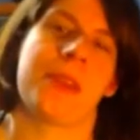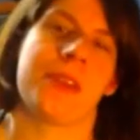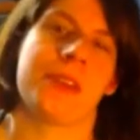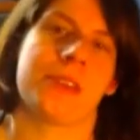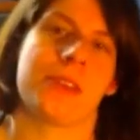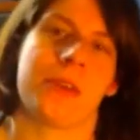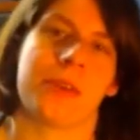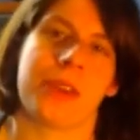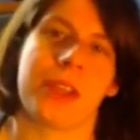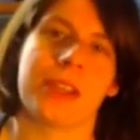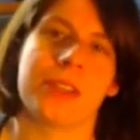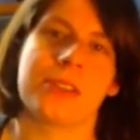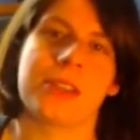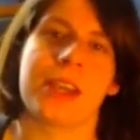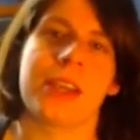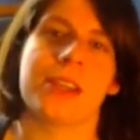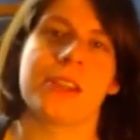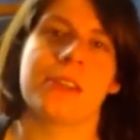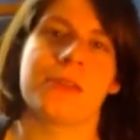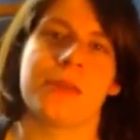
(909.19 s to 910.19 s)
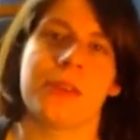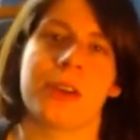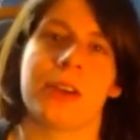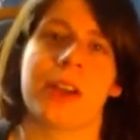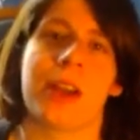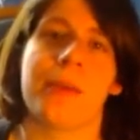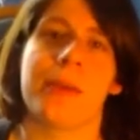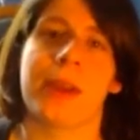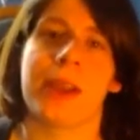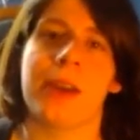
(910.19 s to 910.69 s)
So thanks guys for
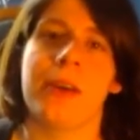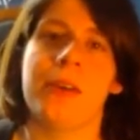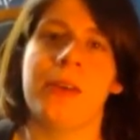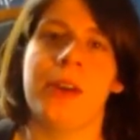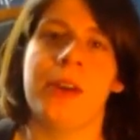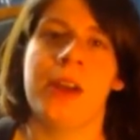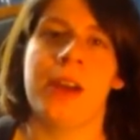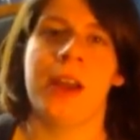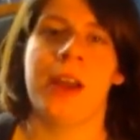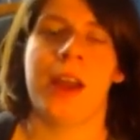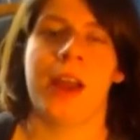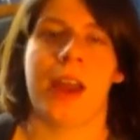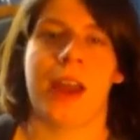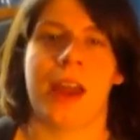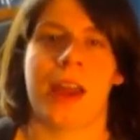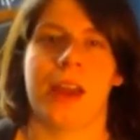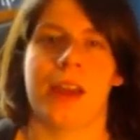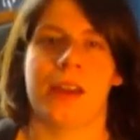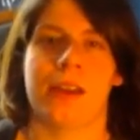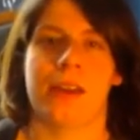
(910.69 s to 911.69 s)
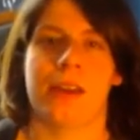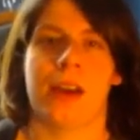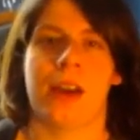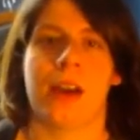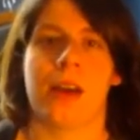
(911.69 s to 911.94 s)
coming out, and